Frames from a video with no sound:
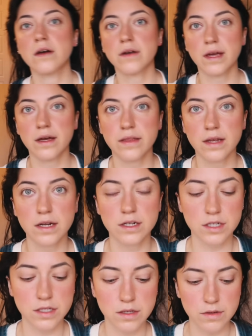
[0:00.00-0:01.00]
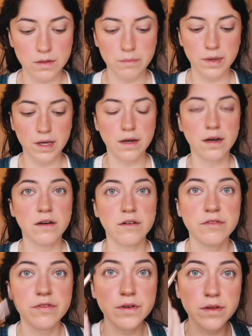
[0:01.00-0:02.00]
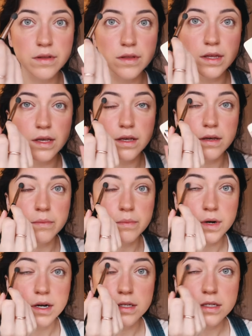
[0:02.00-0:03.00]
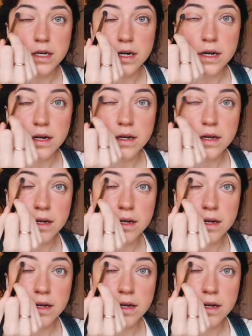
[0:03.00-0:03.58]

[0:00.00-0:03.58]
Oh yeah, and then I just use a bit of the bronzer